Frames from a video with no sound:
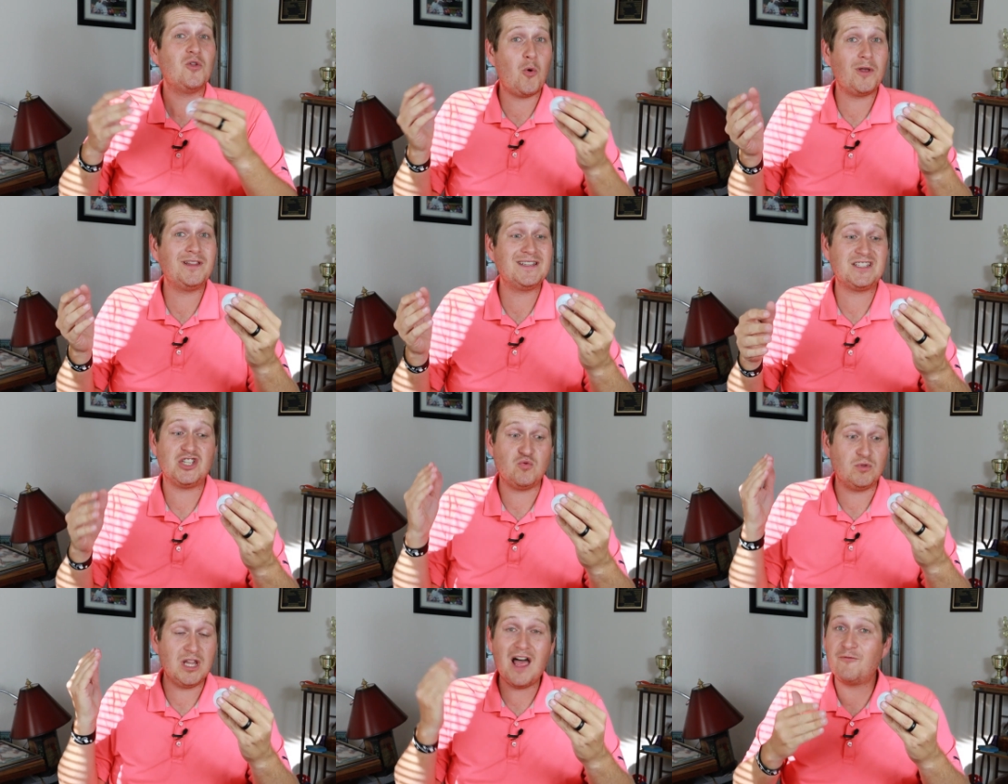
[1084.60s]
loyalist and you
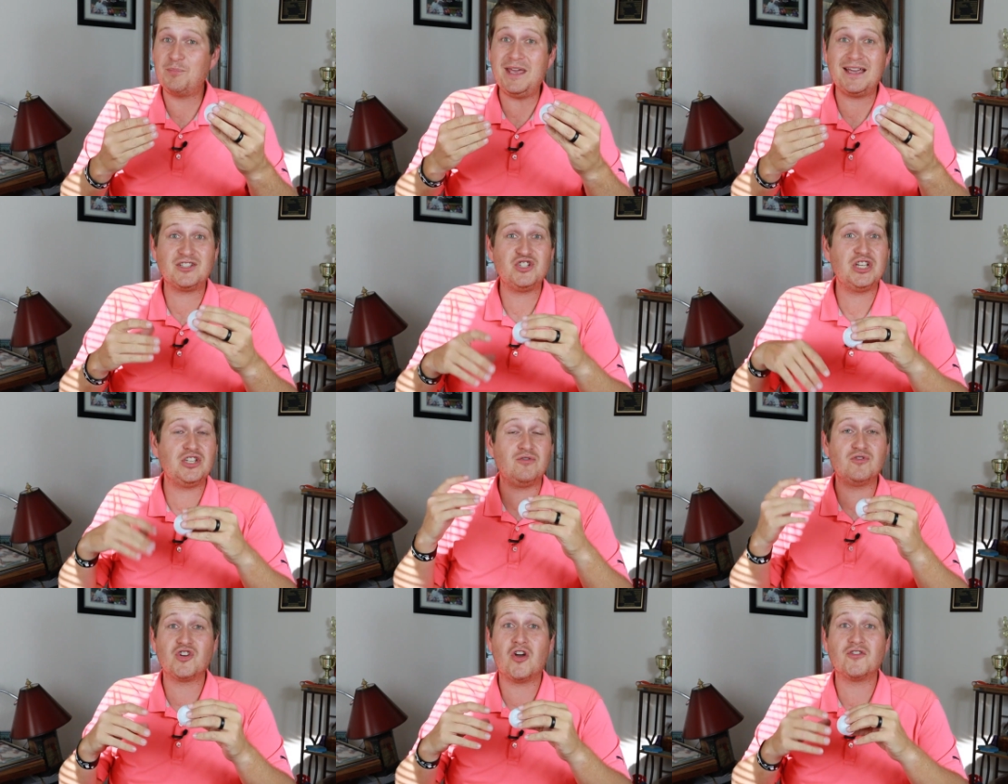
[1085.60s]
love PXG and you
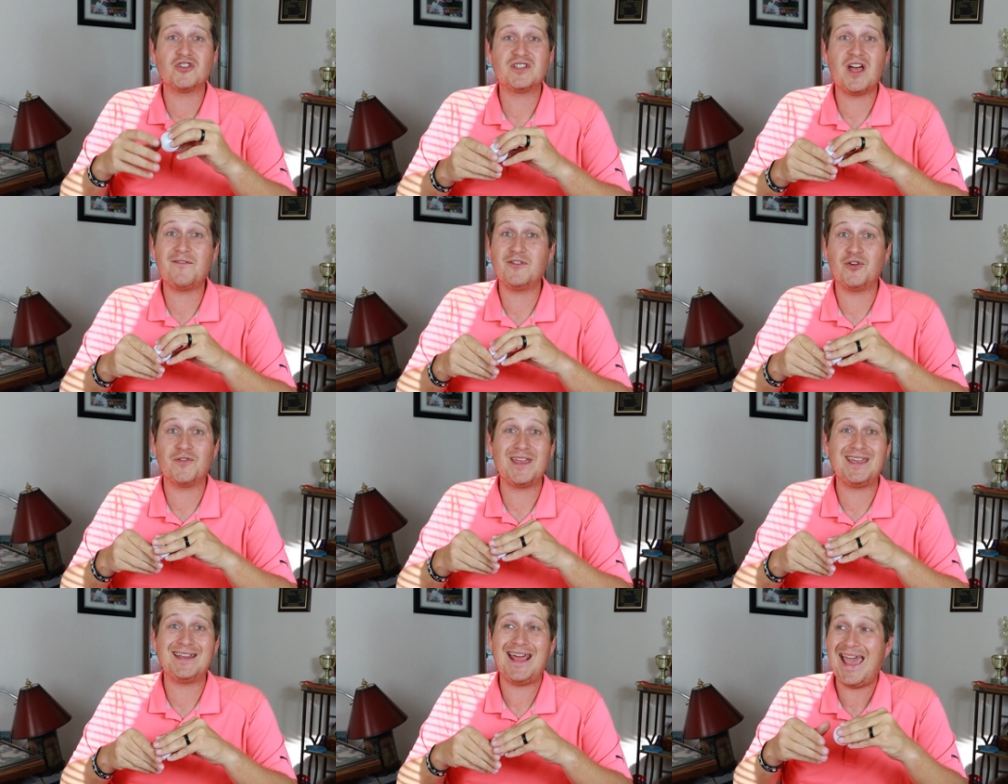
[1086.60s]
use all their stuff and you're
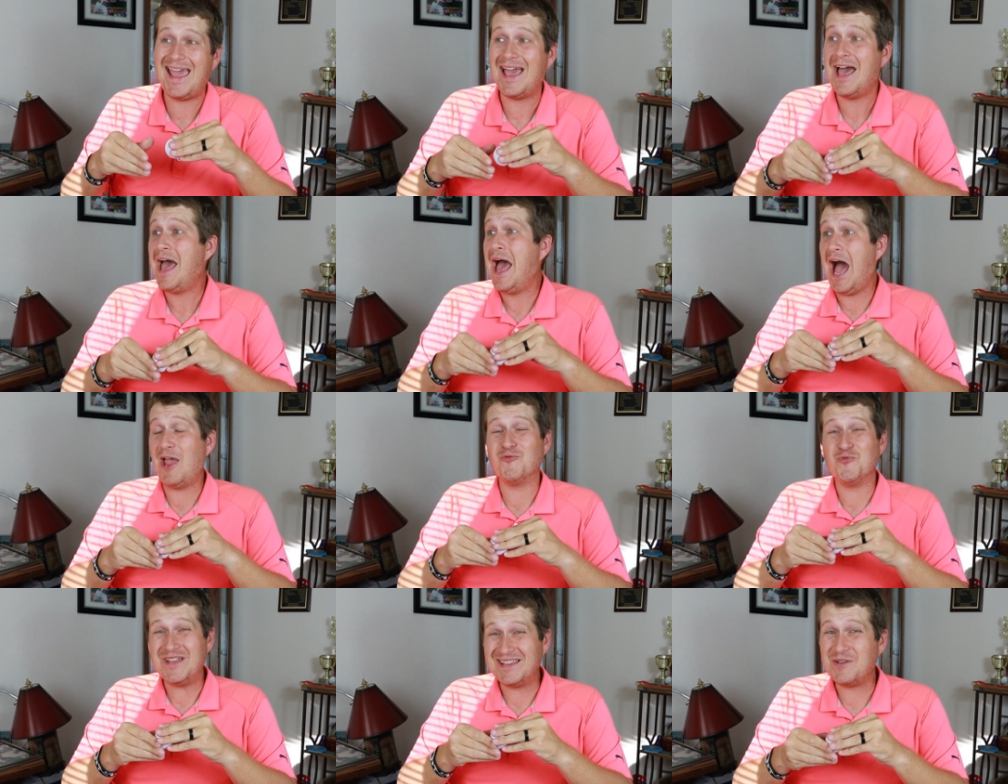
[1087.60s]
thinking, hey, I
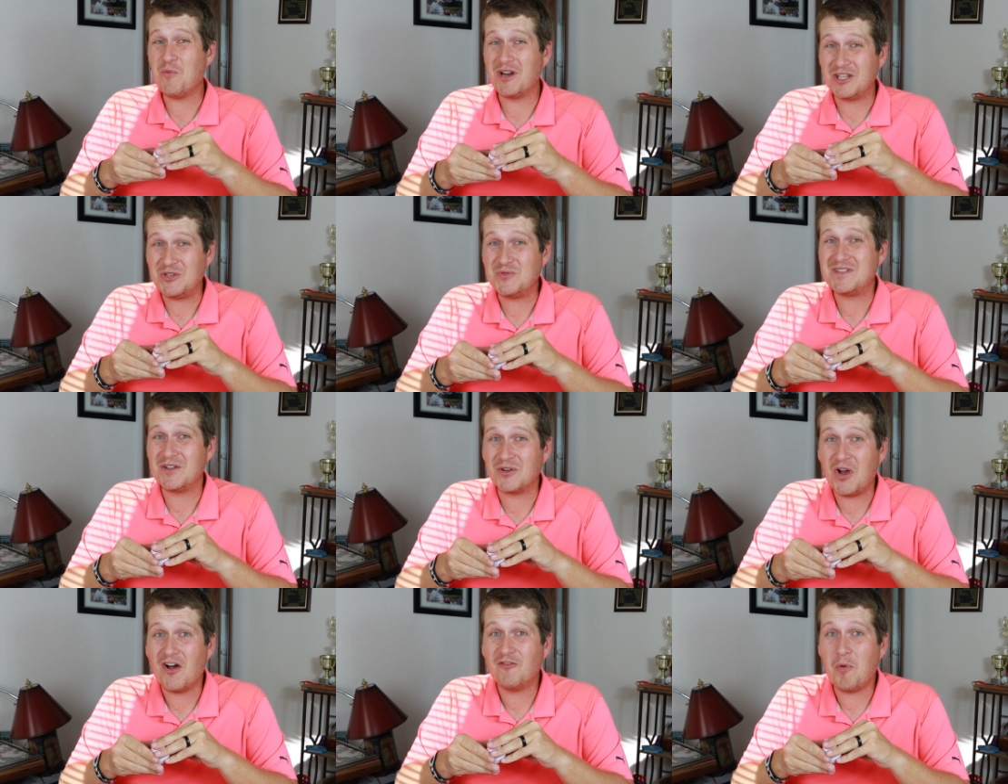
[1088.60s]
really want to use their
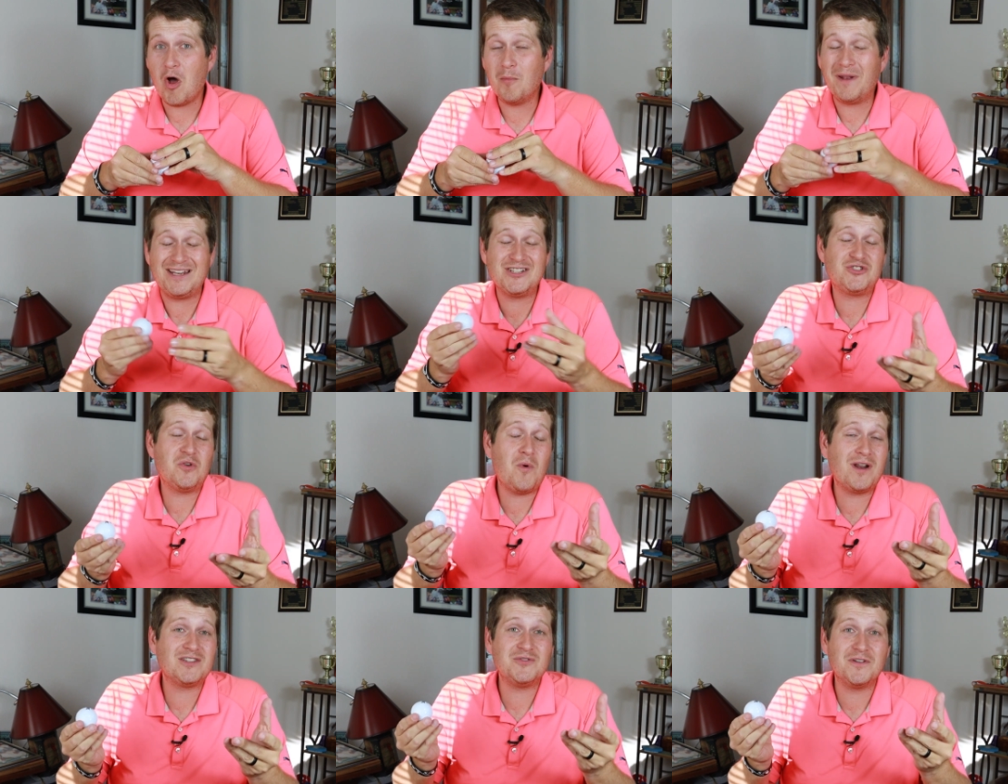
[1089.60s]
golf ball, but I just don't
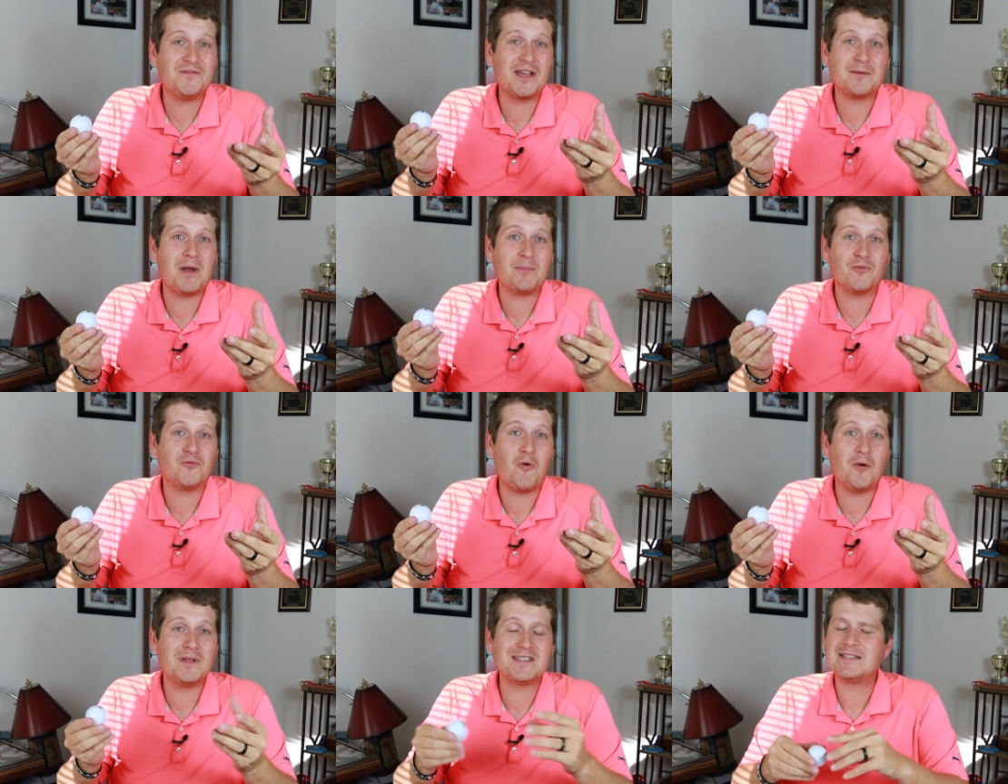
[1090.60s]
want it to affect my
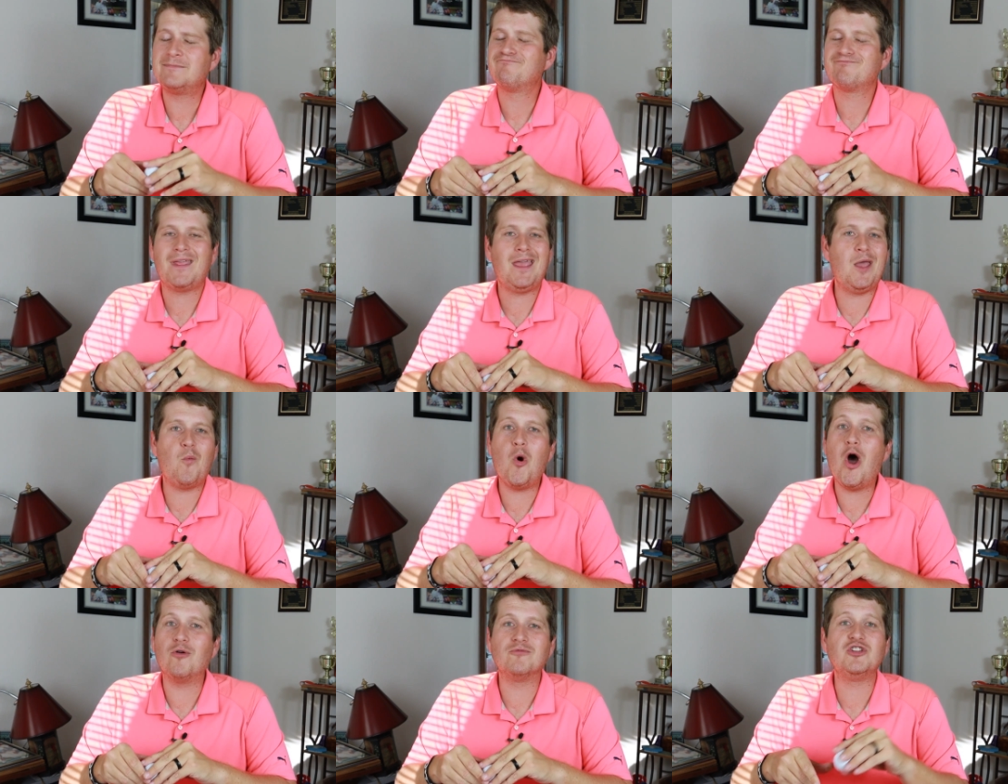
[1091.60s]
performance, it
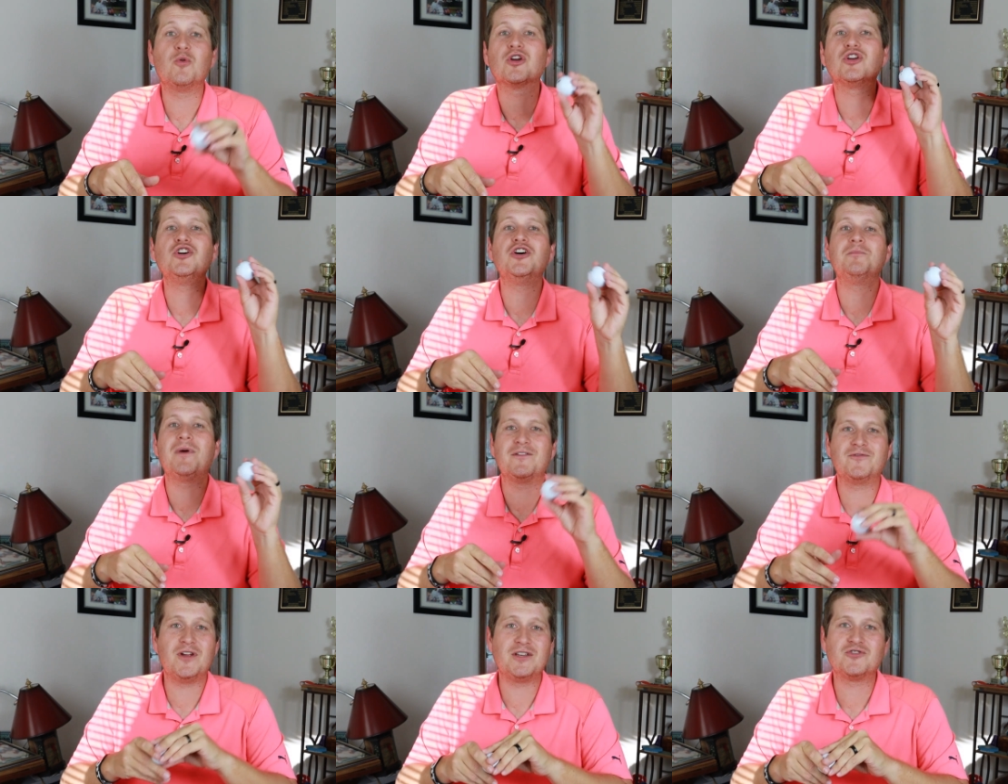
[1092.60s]
won't. You are good, my
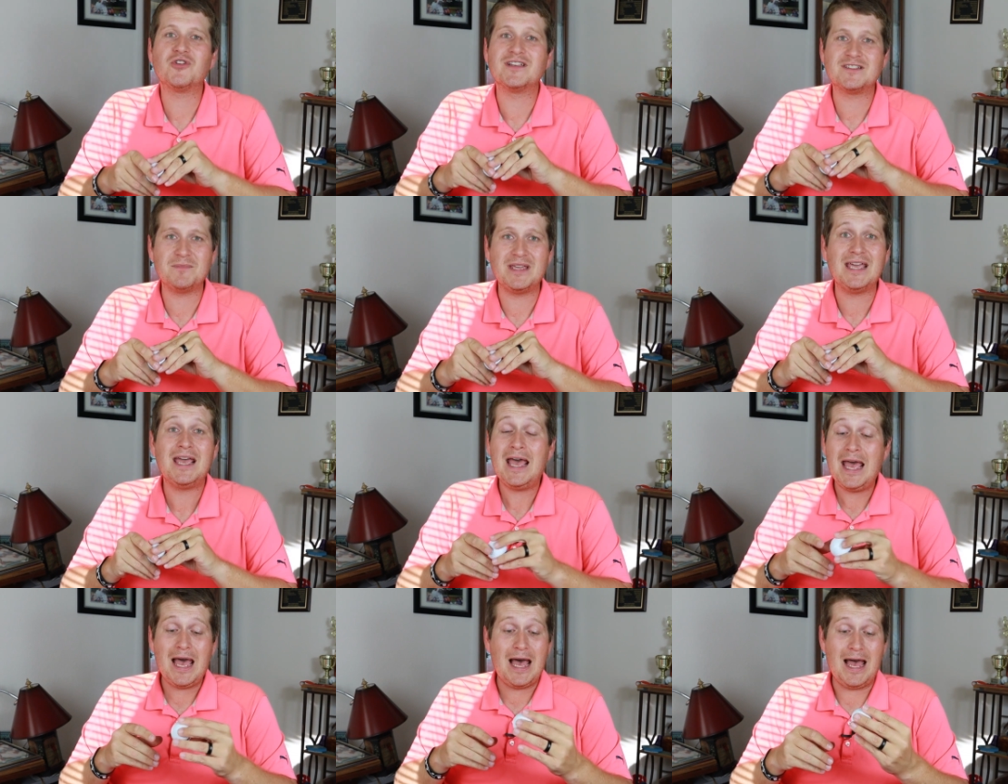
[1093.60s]
friend. Trust me.
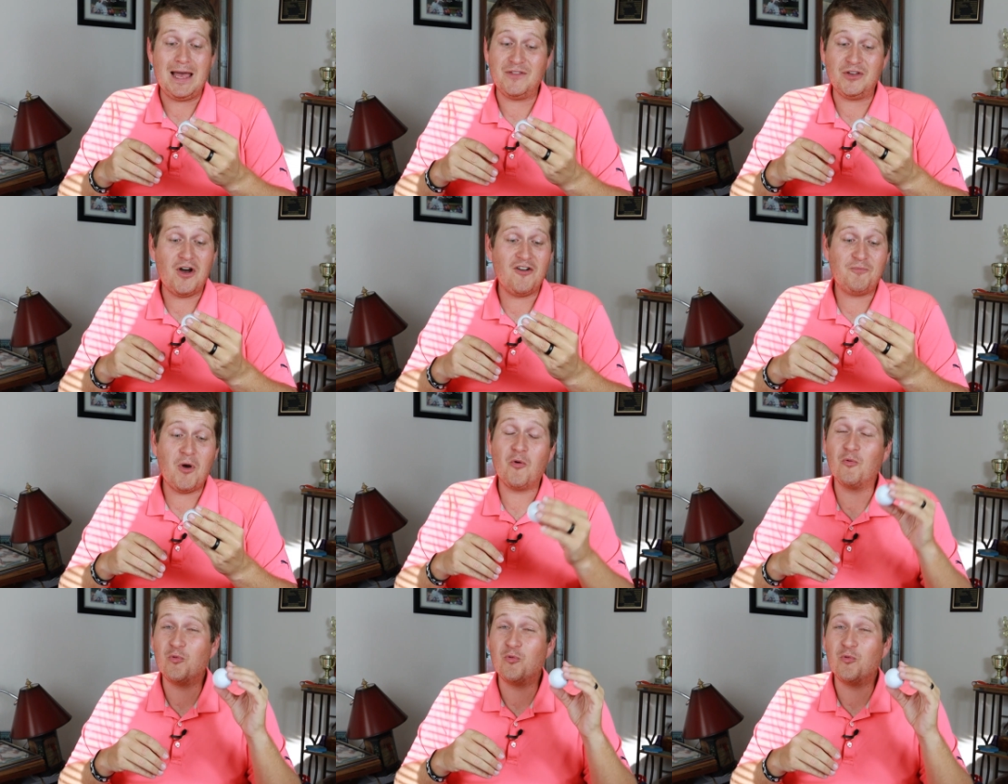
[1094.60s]
Uh, the golf ball